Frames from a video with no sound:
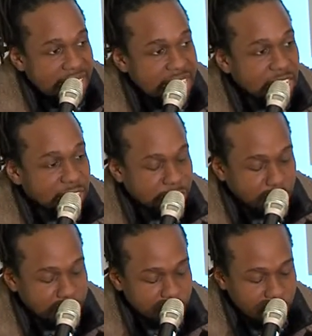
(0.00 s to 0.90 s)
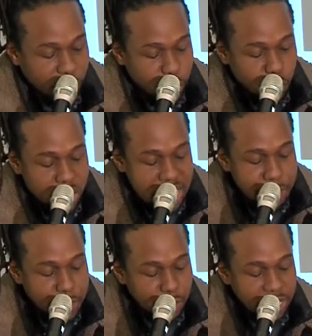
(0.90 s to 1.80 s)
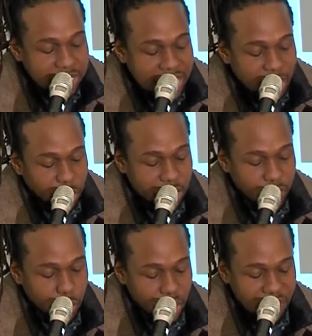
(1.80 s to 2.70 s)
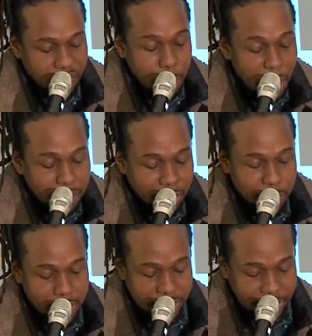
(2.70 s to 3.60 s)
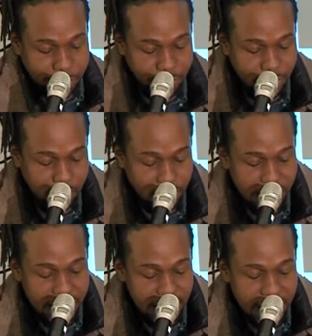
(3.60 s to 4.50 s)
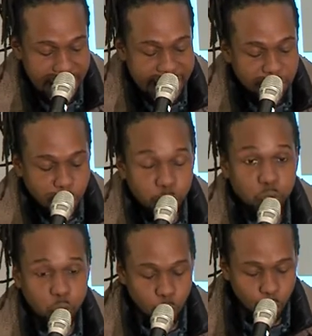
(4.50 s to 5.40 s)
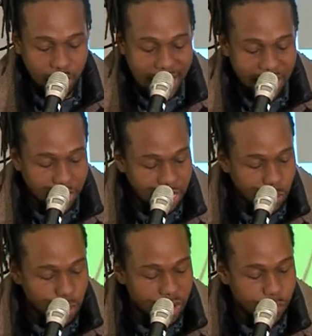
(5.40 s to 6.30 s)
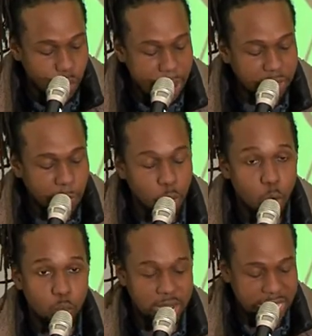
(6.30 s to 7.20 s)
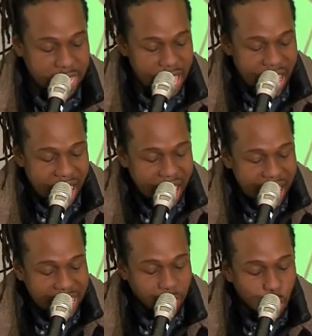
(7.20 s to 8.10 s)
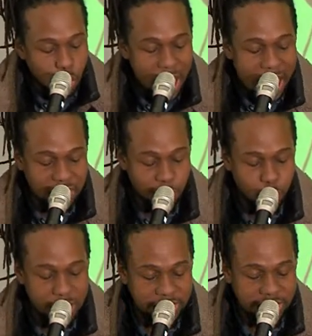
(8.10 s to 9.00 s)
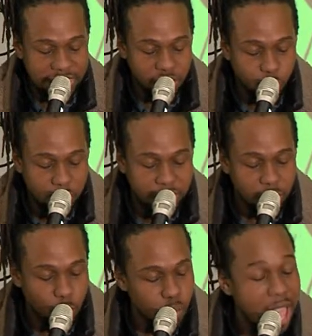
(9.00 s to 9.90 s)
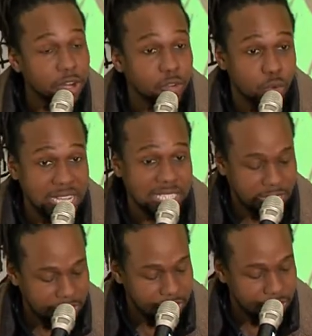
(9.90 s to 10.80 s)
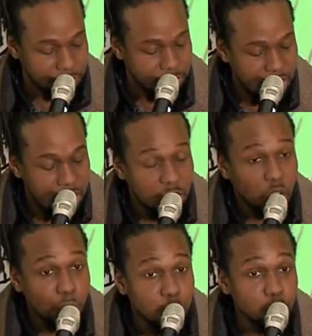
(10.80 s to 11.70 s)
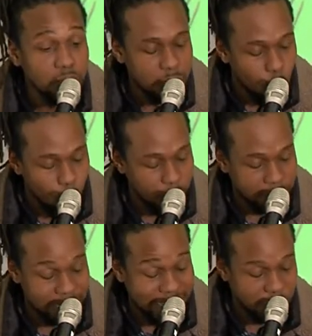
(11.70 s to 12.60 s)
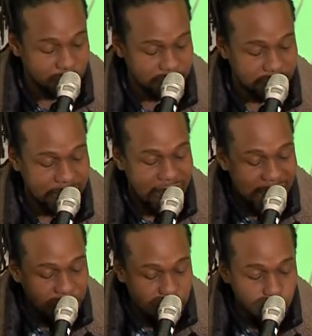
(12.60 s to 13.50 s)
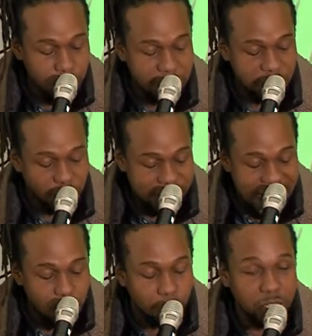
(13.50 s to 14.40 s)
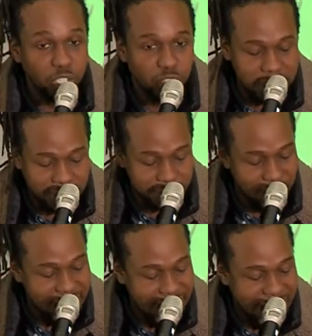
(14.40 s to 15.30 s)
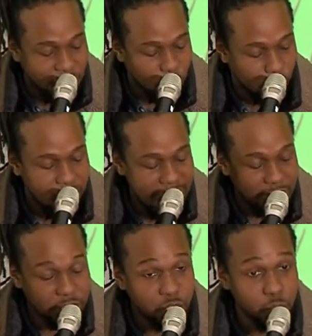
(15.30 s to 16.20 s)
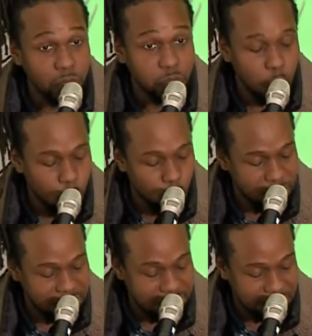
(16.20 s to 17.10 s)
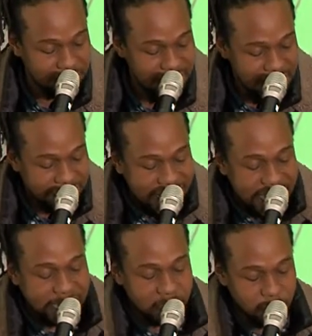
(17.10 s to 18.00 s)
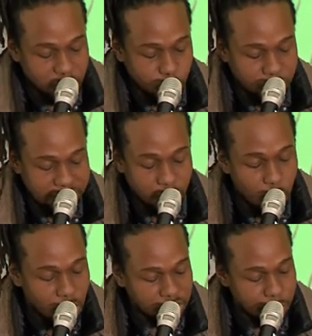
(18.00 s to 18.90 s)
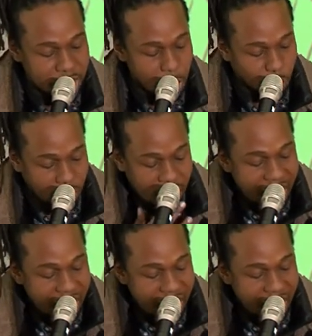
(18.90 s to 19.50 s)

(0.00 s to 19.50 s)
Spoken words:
In addition to the $3 billion giveaway of public money, HQ2 likely would have ramped up already high local housing prices and strained a crowded transit system. Community organizations and unions channeled the justified anger and concern of local residents, taking to the streets and the halls of power.